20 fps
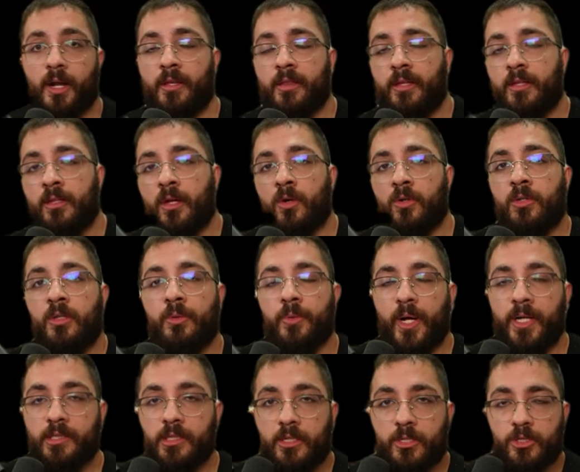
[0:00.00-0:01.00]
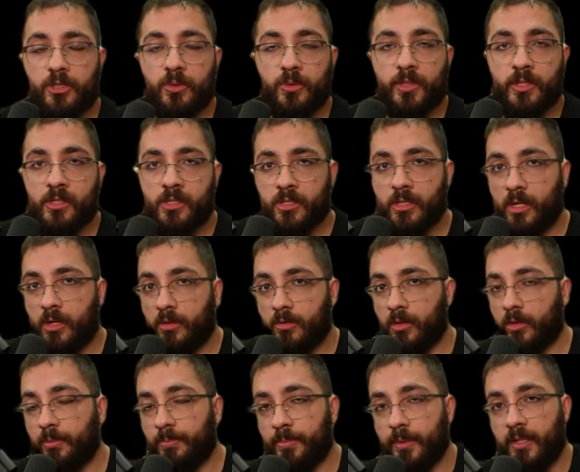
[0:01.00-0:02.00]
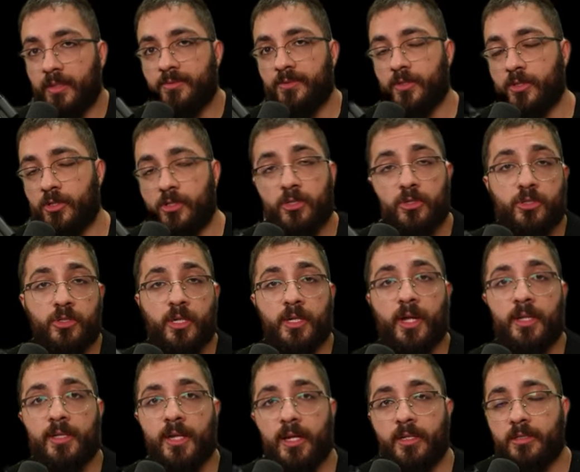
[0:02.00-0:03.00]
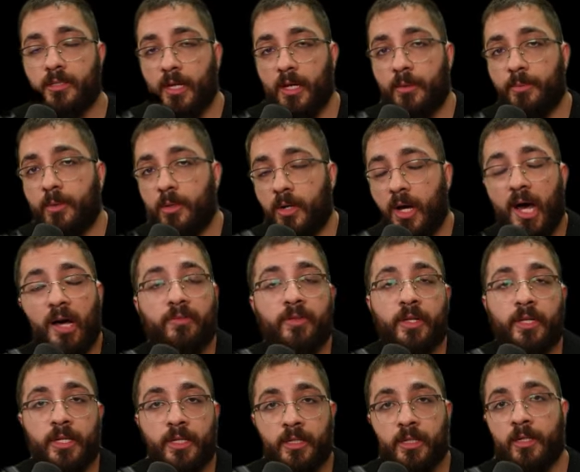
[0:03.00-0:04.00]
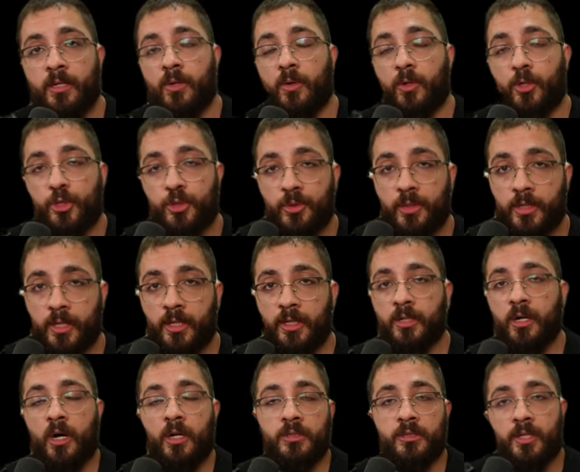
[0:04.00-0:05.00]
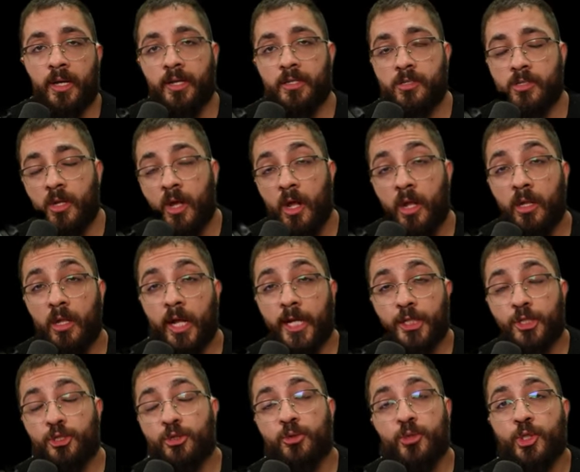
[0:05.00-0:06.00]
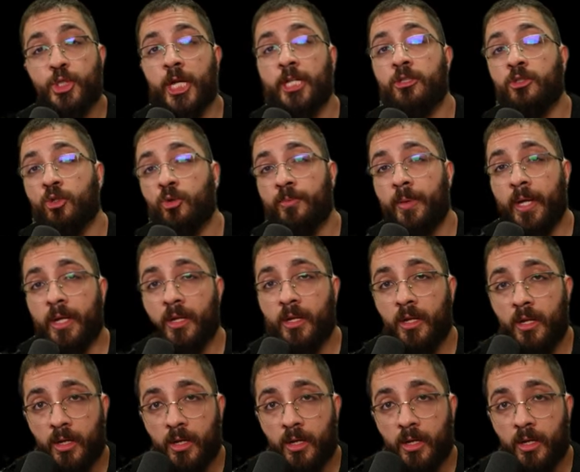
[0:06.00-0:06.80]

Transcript: And I think the only way these two can settle their beef is to sit at that table, have an eating or a drinking contest like true gentlemen.